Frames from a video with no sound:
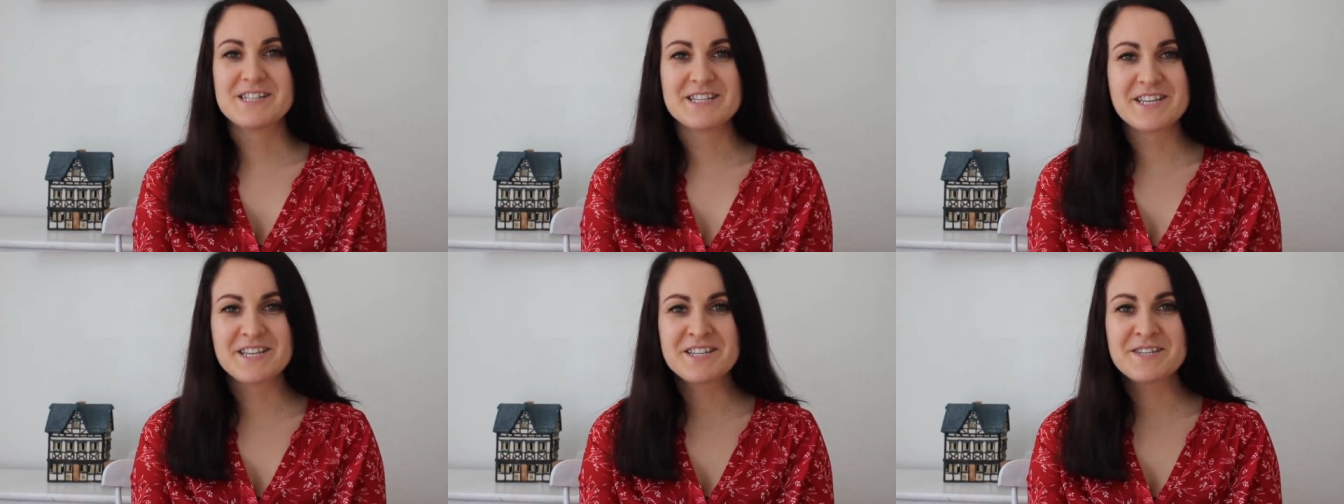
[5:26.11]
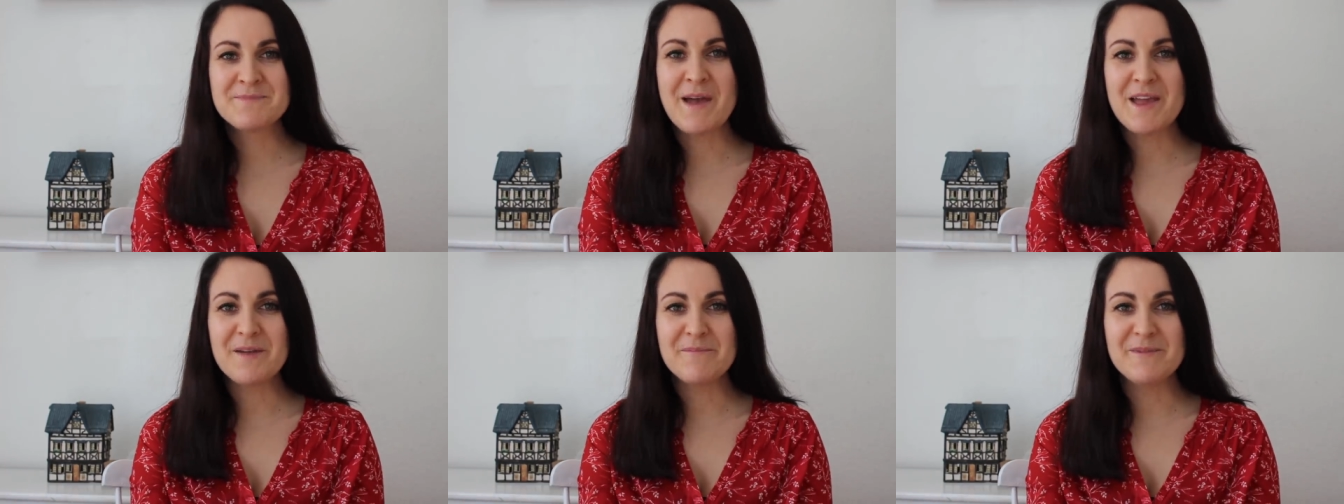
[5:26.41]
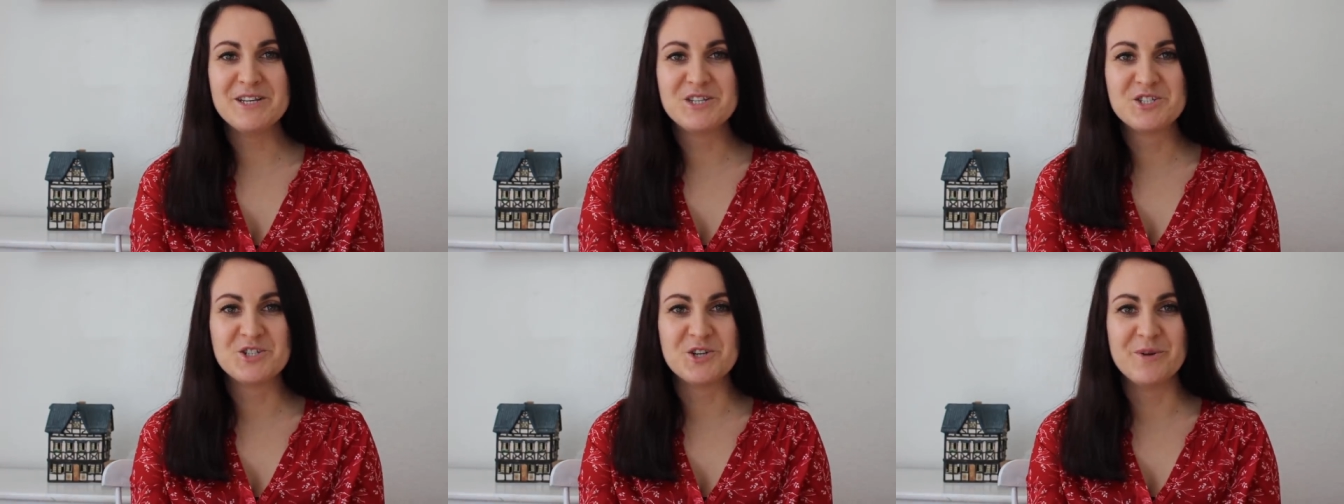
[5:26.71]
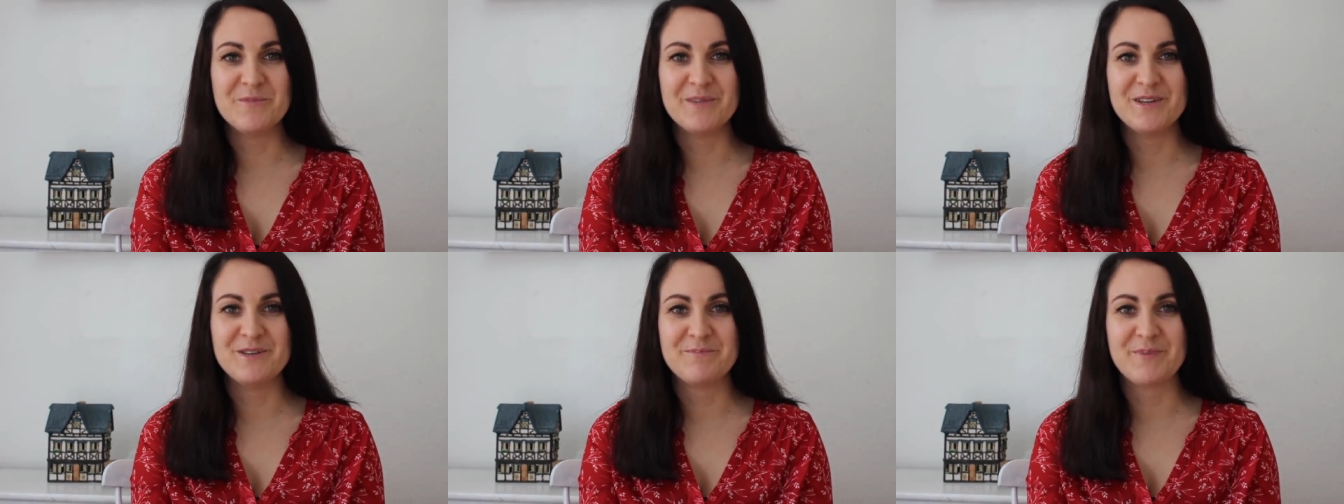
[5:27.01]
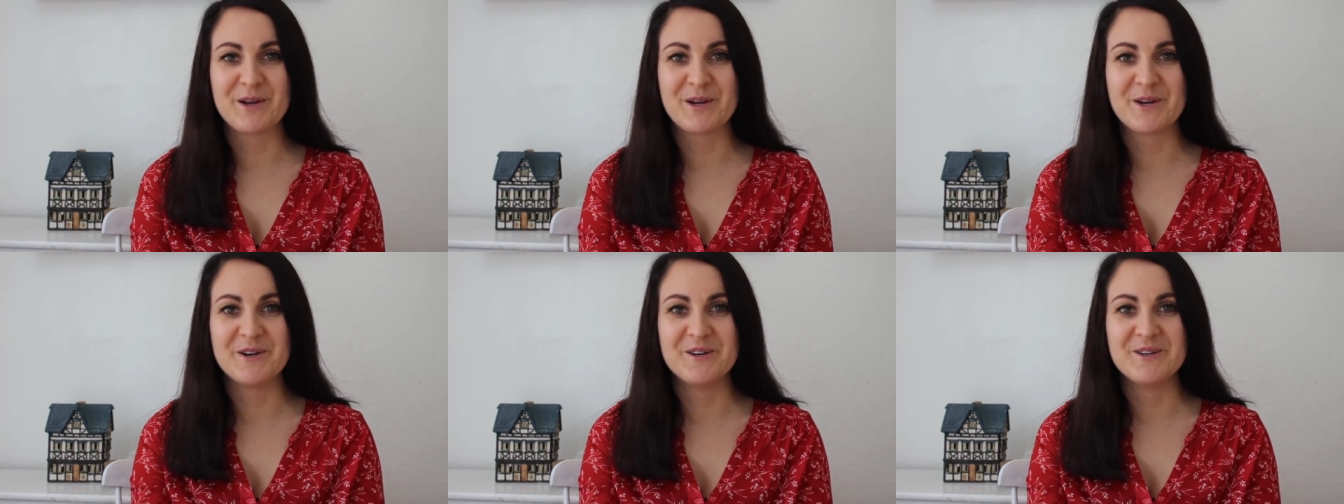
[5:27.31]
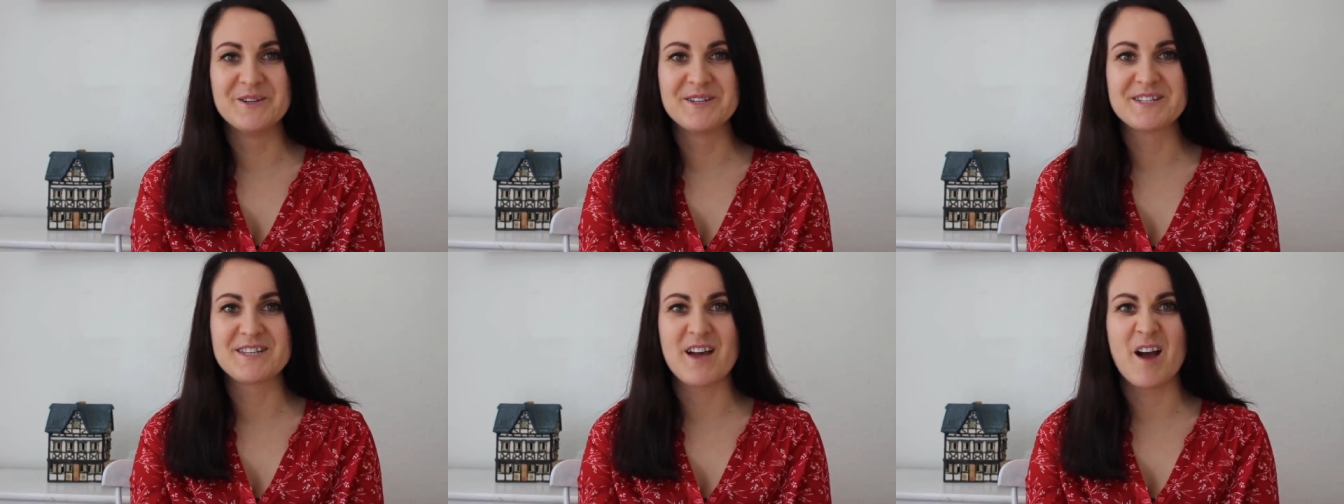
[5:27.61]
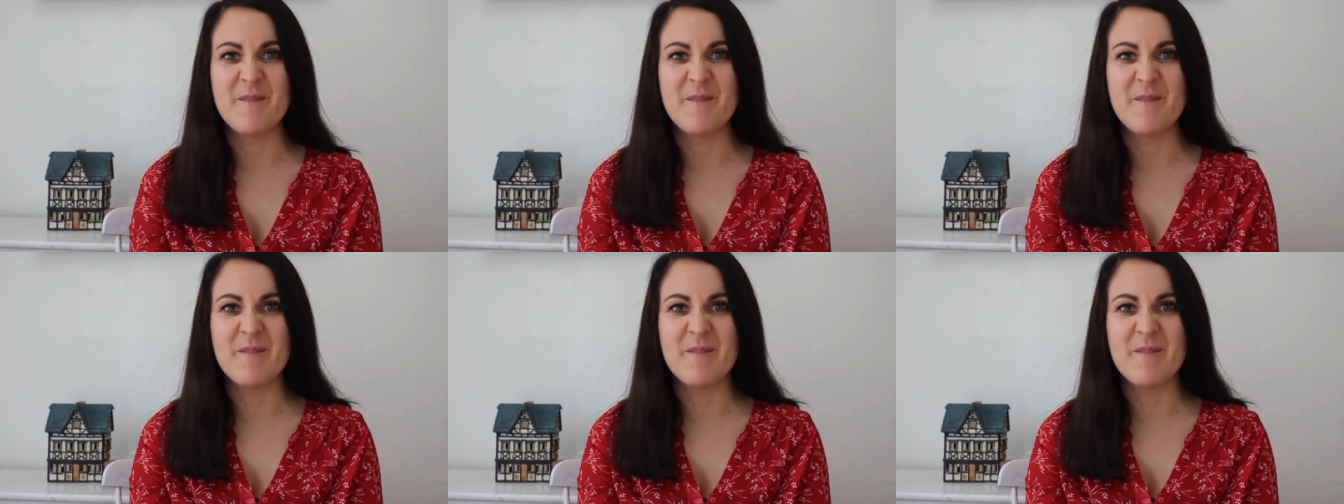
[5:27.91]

Does this make me German because